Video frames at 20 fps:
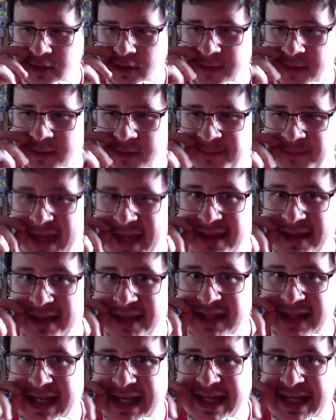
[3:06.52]
Then
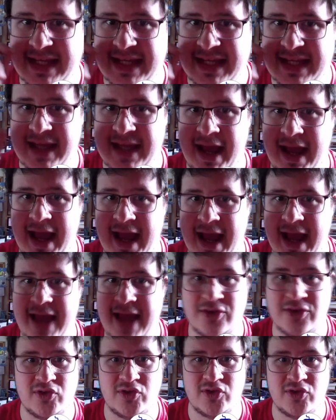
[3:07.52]
the extra
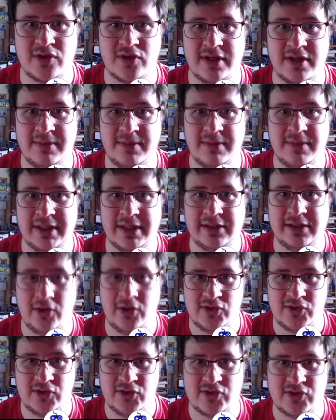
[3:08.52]
time
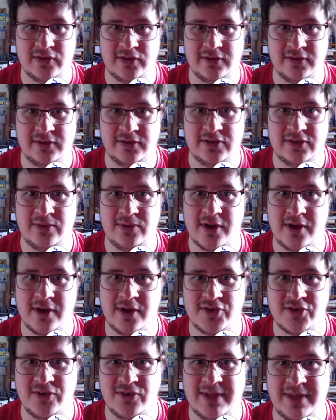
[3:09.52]
loss to
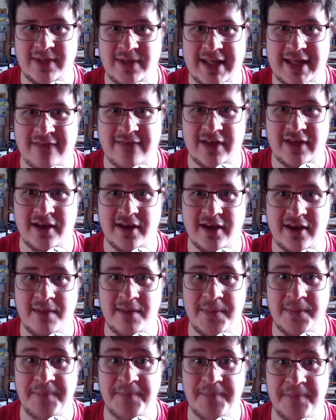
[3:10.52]
Arsenal in the FA Cup.
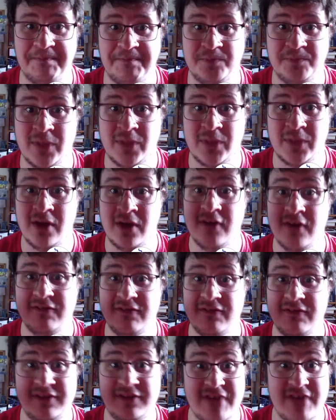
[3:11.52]
For the
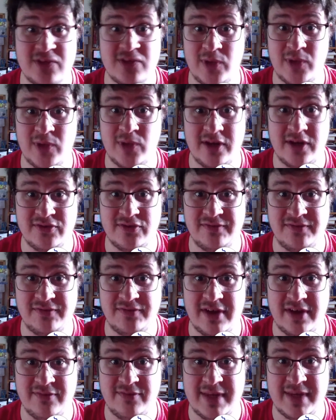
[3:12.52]
first 105
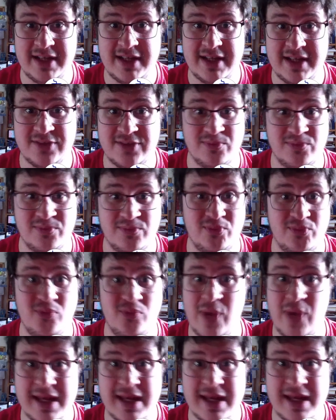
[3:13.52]
minutes, we
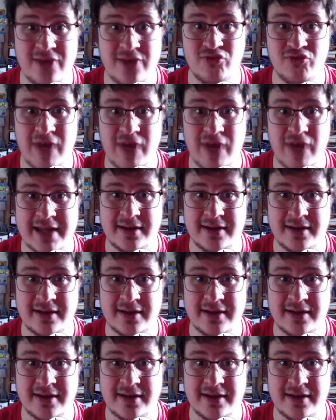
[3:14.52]
did great.